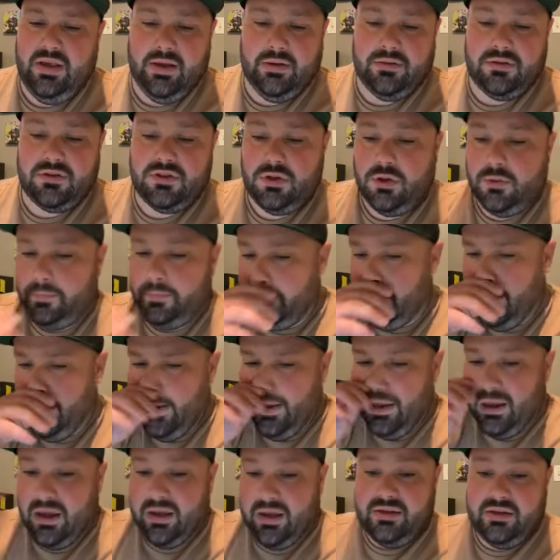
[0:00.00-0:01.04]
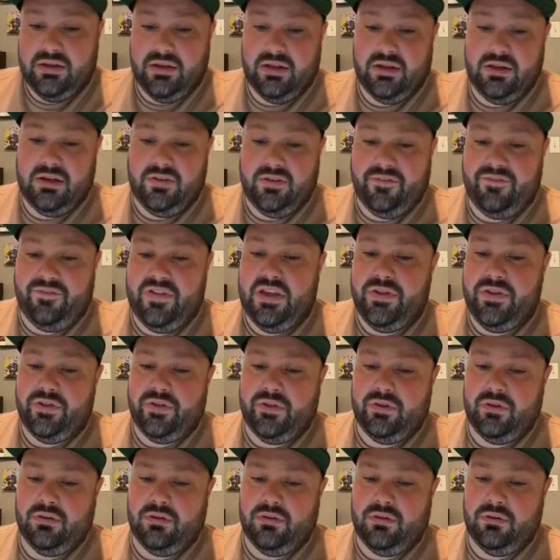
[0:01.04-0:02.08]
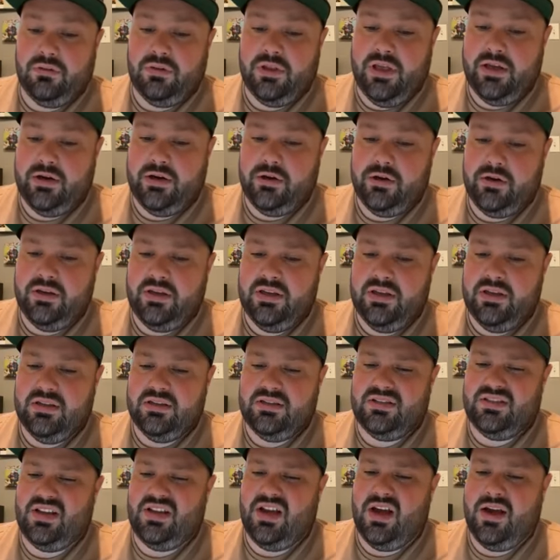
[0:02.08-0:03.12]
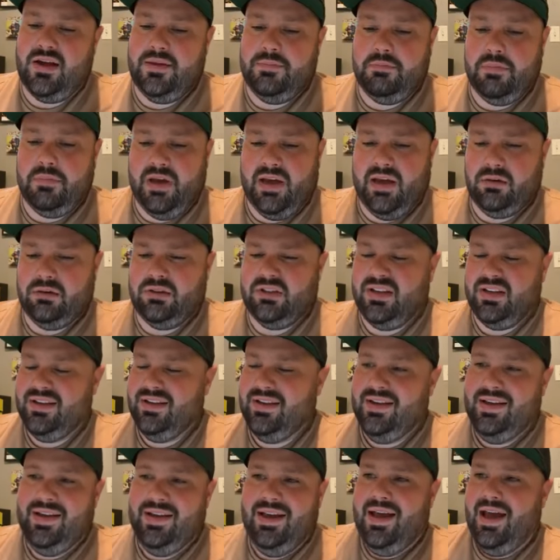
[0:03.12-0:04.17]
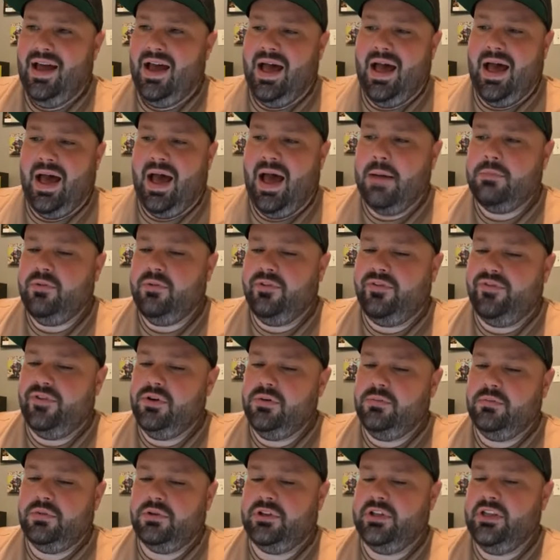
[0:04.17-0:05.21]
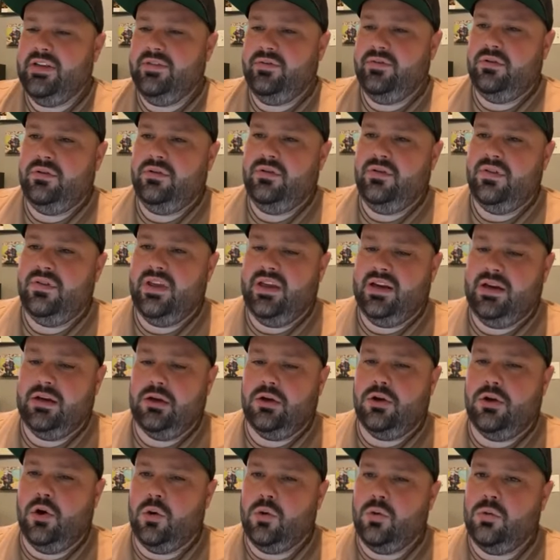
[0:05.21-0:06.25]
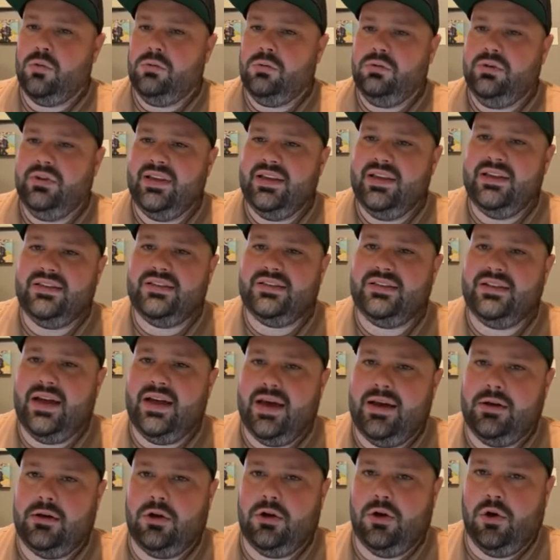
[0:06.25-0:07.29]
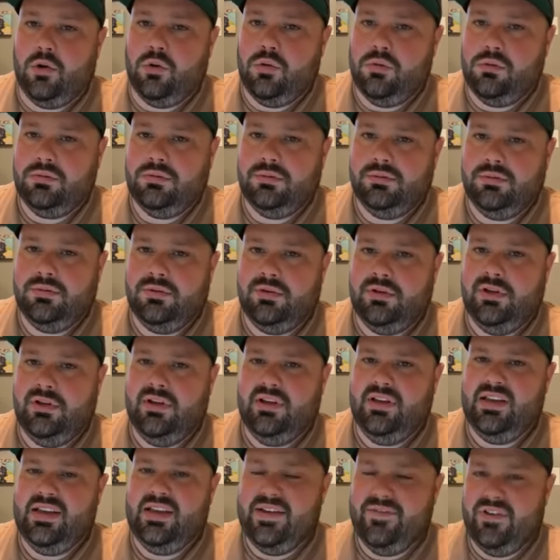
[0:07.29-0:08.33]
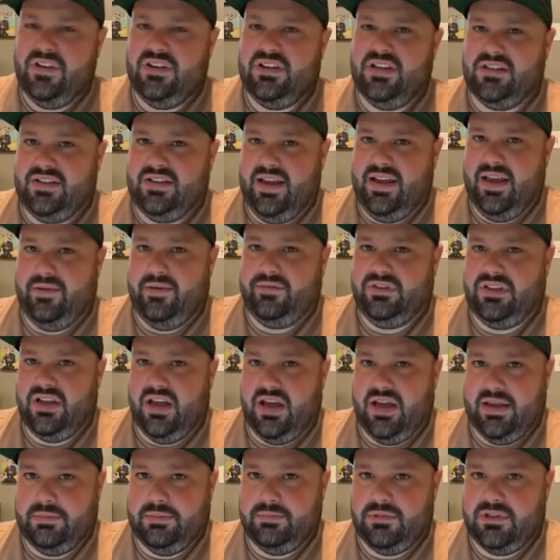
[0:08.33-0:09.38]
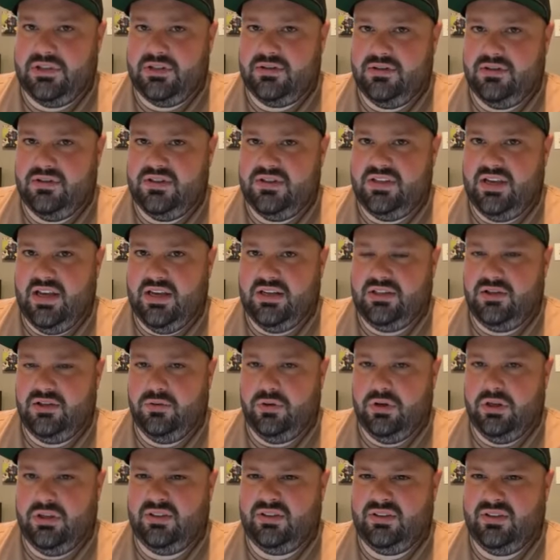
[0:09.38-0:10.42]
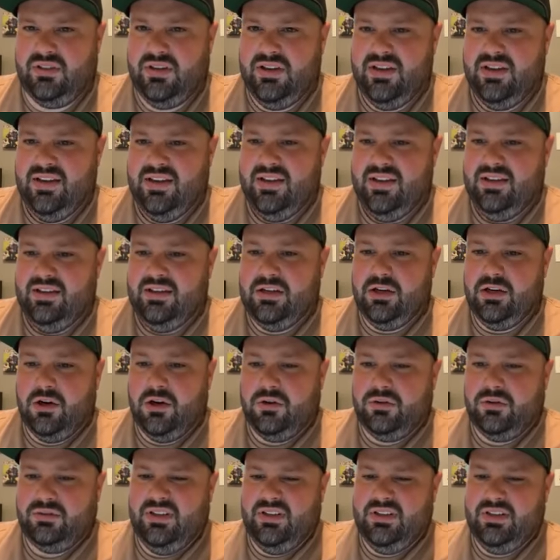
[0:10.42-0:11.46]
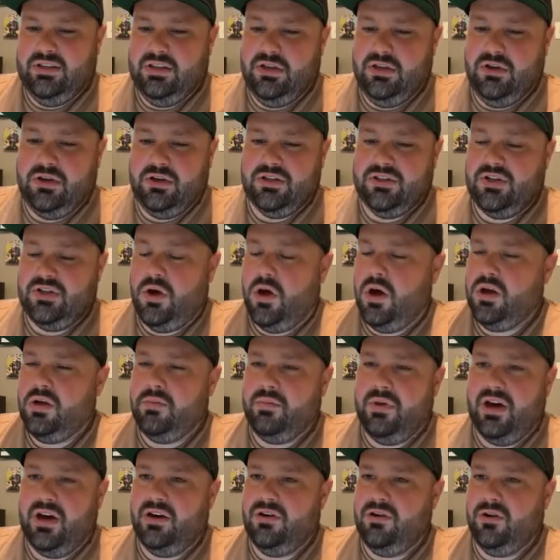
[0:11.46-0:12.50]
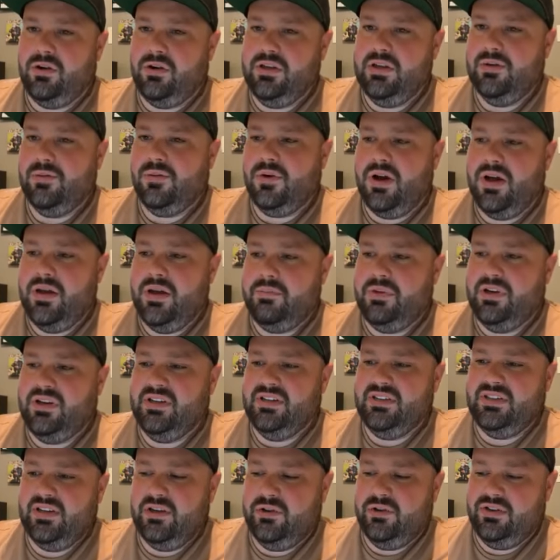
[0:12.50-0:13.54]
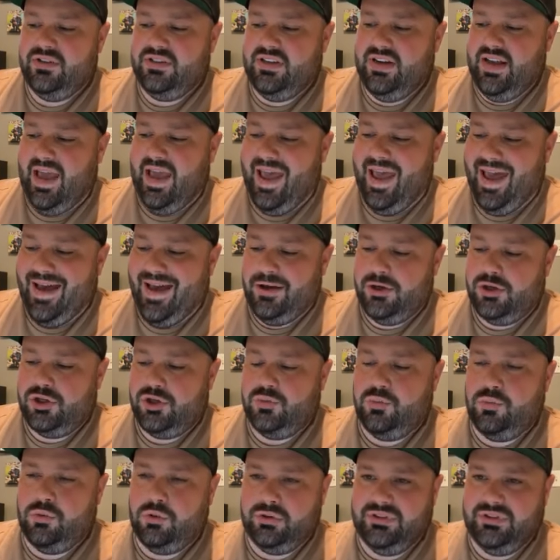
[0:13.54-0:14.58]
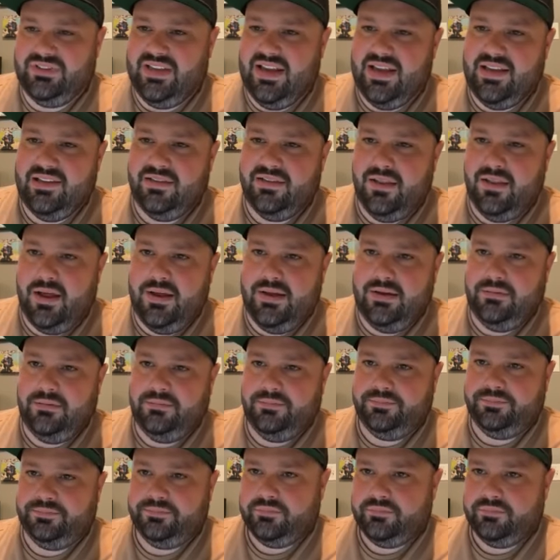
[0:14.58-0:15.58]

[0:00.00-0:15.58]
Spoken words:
So the fifth letter is time bound. I'm a firm believer that a goal is not a goal if it doesn't have times set to it. You can talk about it all you want, but until there's an actual deadline,